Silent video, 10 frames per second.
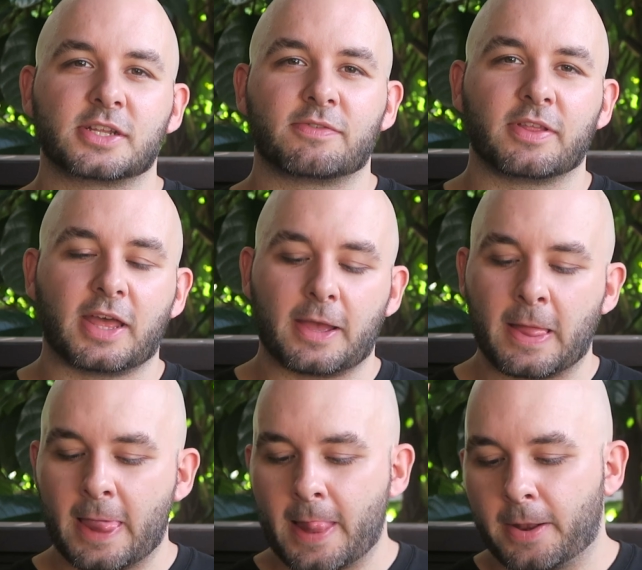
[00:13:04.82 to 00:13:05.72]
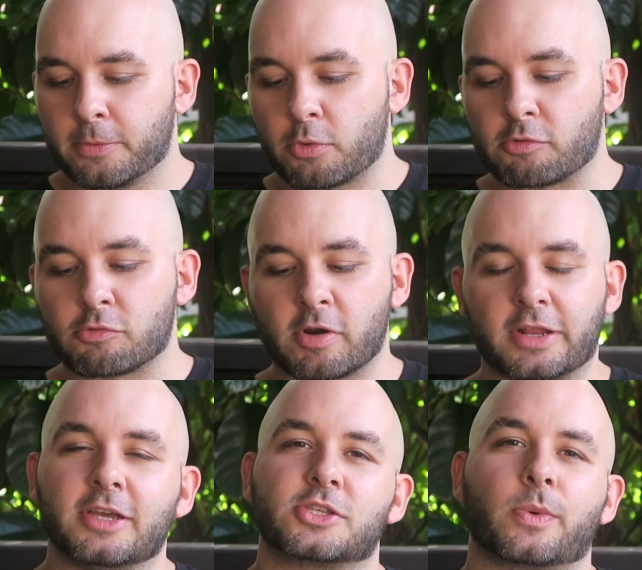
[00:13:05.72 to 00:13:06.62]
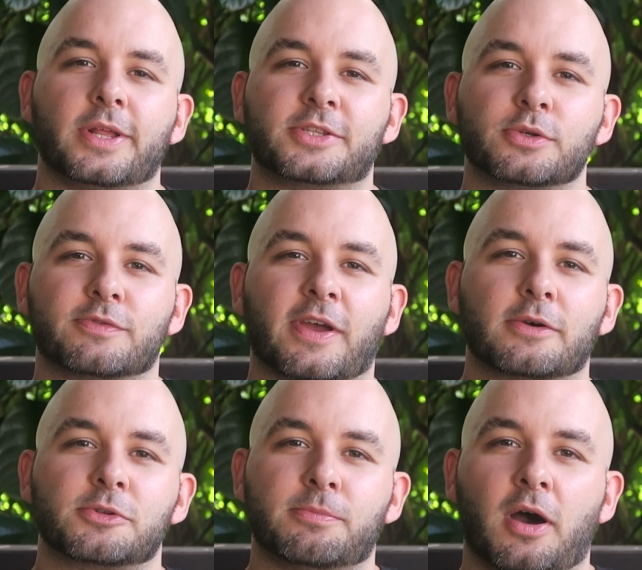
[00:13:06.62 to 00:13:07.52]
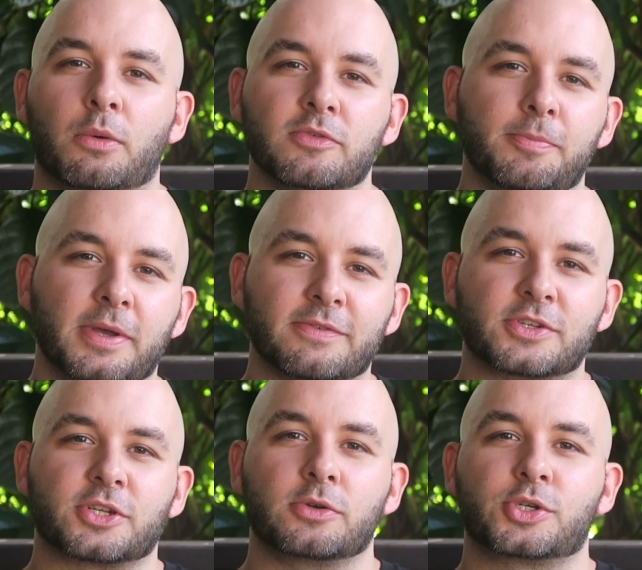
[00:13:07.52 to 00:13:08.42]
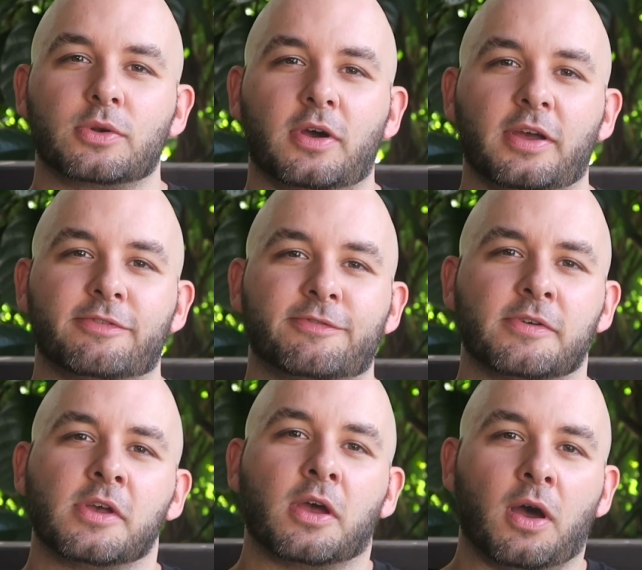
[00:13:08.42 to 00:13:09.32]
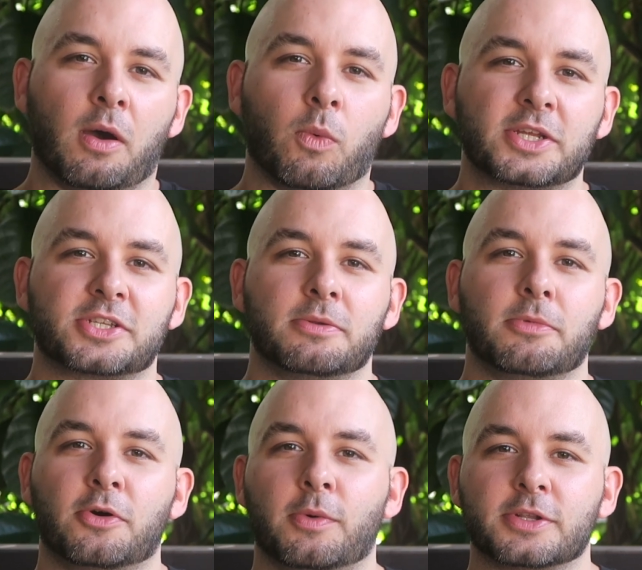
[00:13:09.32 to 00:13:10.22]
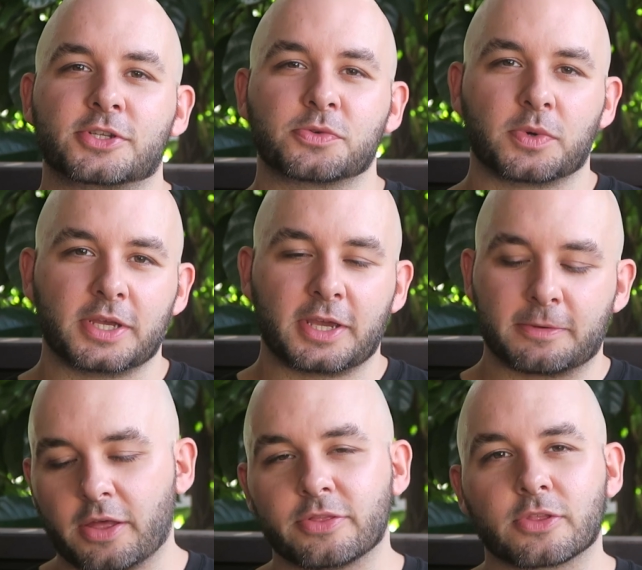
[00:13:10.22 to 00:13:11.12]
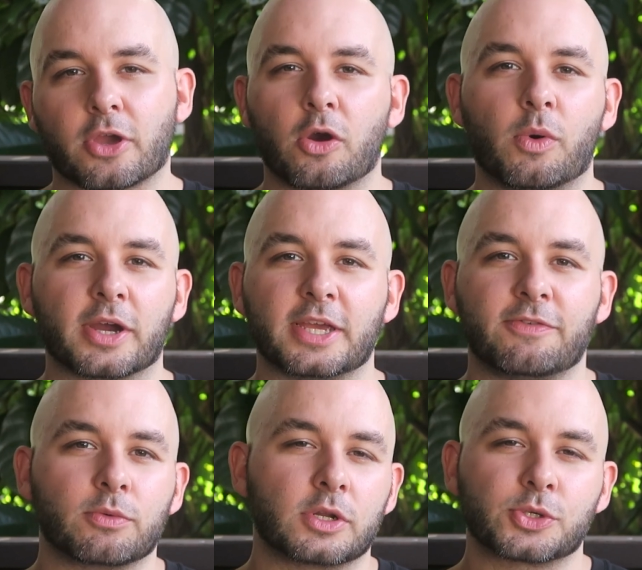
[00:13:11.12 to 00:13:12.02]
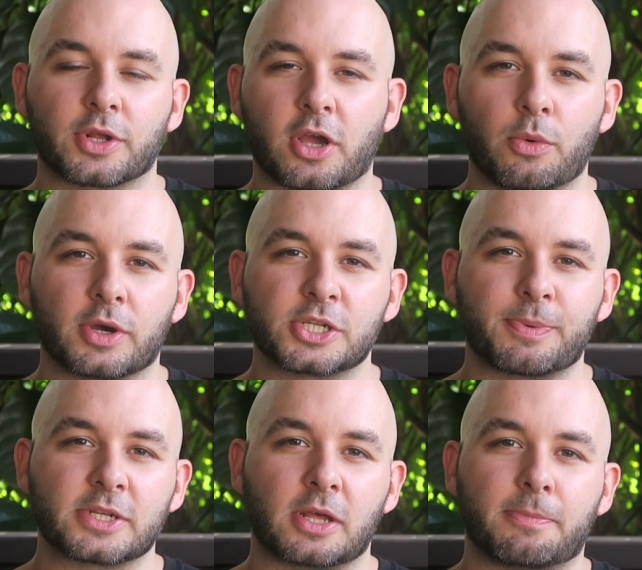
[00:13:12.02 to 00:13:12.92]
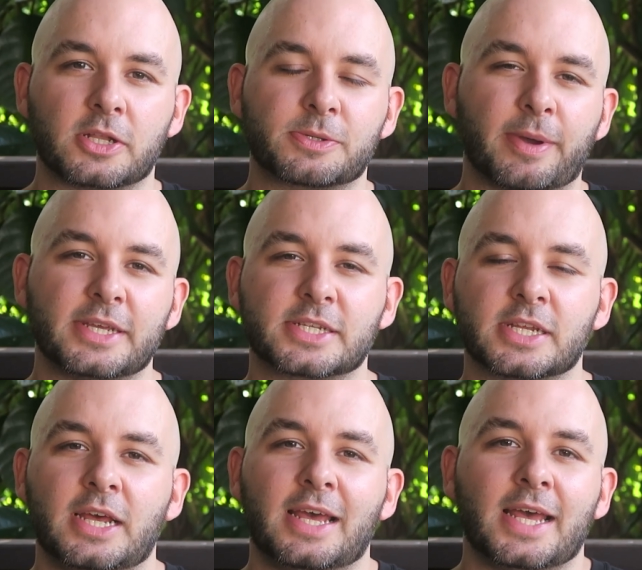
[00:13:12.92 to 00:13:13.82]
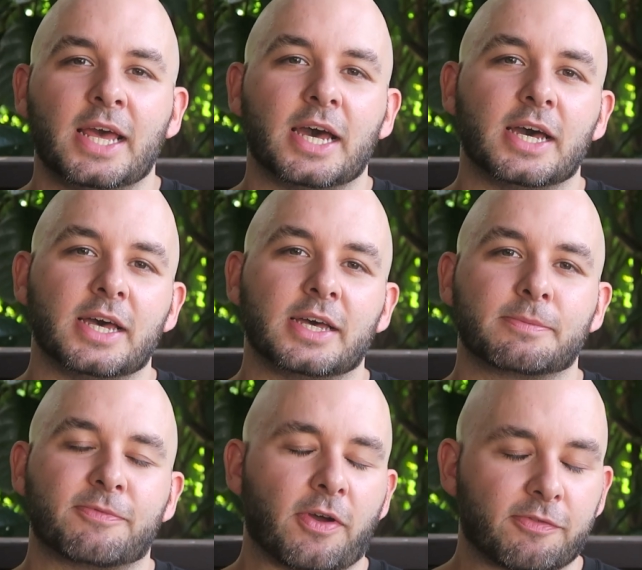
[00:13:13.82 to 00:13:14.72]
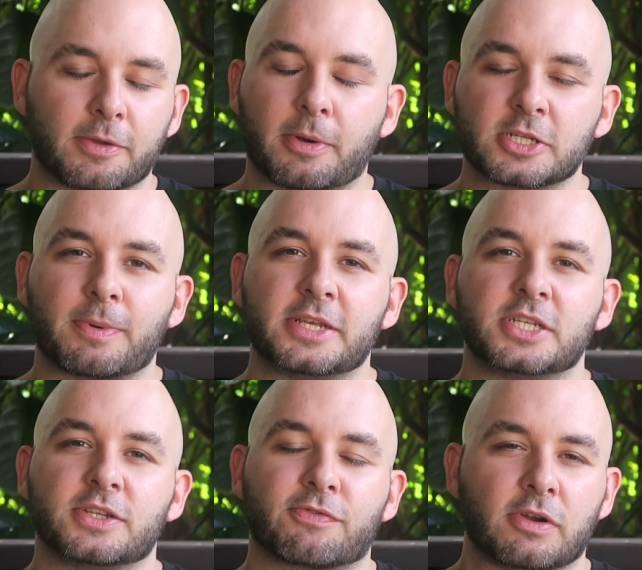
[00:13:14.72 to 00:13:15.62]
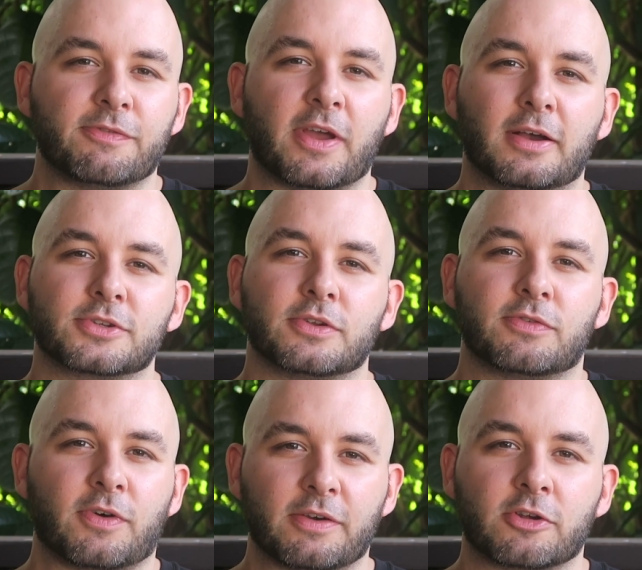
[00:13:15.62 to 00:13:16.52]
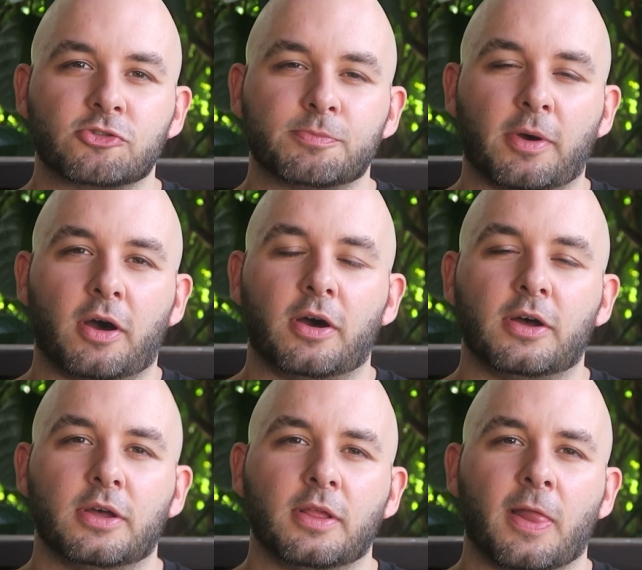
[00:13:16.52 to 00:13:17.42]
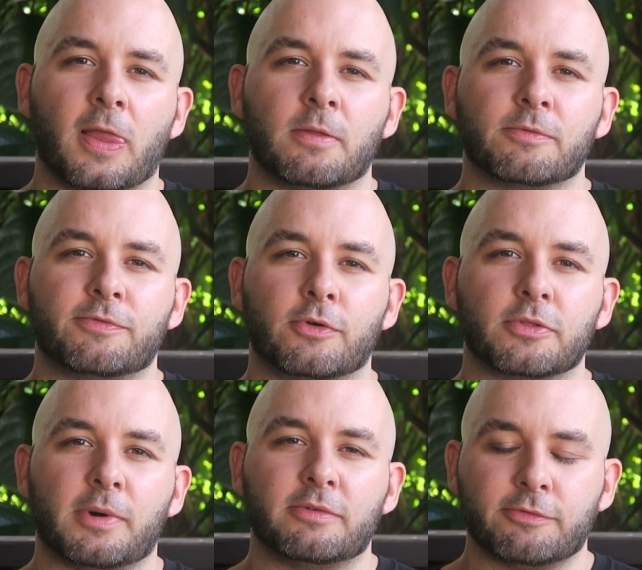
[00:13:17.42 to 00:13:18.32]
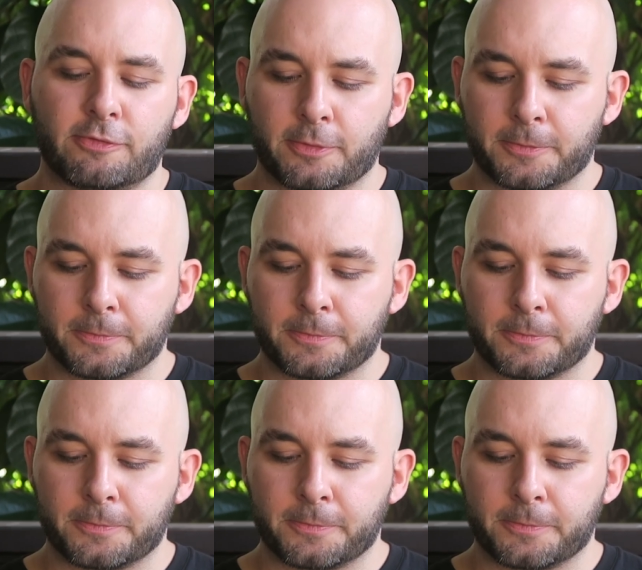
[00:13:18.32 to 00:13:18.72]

stuff like that, we're already at 22,000 baht with a bit of a social life, a Western meal once a week. If you want to join a co-working space like Pun Space, I think Pun Space is 3,500 baht for the month.